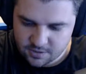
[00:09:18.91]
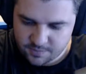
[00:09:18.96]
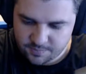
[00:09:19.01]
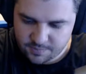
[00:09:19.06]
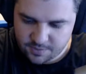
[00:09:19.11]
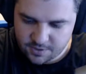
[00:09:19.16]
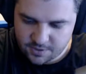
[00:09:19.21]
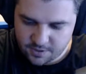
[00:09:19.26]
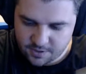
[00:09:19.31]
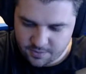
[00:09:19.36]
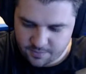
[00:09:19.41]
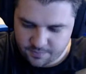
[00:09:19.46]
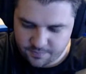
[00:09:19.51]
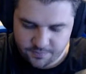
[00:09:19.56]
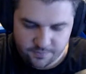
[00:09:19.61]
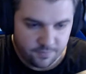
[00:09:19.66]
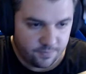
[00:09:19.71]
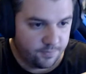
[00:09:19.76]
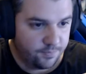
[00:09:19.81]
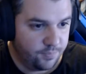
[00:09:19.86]
But um
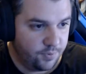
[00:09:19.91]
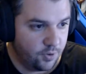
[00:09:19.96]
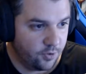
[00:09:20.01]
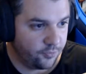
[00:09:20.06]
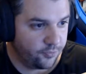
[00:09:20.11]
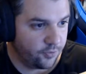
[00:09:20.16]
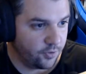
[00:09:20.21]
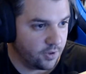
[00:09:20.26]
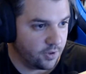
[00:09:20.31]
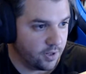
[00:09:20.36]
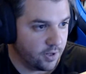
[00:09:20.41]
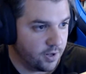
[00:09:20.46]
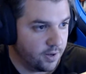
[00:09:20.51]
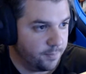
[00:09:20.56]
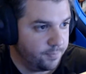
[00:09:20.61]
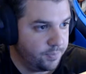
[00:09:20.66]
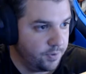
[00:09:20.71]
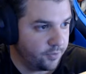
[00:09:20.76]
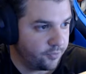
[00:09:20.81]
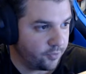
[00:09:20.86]
beautiful uh
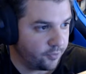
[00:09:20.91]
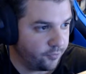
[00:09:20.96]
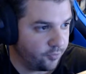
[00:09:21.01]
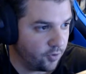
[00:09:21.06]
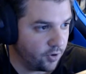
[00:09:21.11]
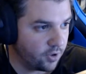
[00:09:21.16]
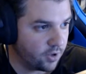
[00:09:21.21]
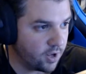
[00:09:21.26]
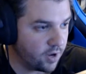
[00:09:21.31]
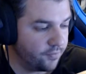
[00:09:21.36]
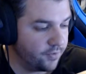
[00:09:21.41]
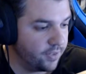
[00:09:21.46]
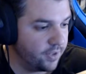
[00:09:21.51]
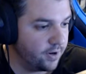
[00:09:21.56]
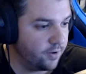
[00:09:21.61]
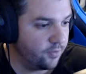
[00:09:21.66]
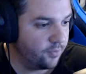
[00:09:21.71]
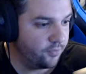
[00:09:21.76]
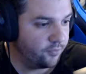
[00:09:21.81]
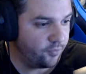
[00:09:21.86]
beautiful foil cover
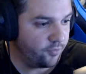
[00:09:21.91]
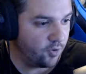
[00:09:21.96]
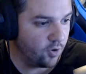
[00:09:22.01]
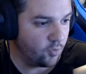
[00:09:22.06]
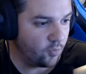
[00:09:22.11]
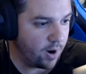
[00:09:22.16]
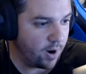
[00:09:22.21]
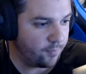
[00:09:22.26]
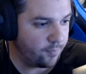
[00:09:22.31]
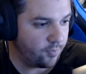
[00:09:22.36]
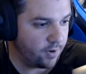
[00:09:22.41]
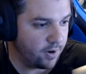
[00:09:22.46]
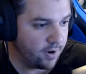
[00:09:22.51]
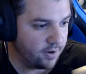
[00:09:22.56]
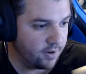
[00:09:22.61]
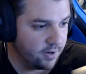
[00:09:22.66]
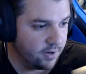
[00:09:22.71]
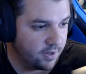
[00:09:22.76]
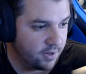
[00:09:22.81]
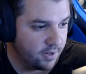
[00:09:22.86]
there, foil
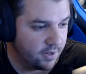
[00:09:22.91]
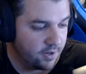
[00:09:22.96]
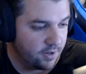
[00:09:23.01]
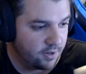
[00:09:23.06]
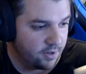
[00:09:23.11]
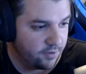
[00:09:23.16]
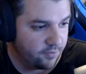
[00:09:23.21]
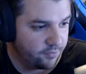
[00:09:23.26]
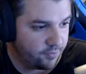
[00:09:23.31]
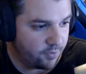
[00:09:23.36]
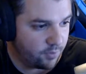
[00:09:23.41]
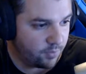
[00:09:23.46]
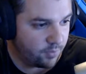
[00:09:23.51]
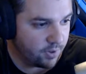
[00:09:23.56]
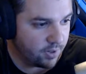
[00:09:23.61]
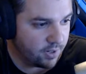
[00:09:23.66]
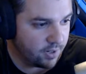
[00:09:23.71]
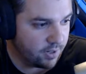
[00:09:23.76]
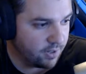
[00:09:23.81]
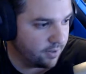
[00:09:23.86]
wraparound for
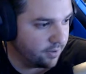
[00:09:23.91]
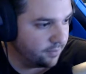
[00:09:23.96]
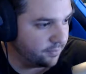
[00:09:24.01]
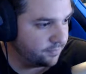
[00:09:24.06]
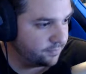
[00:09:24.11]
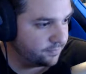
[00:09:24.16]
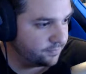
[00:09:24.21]
uh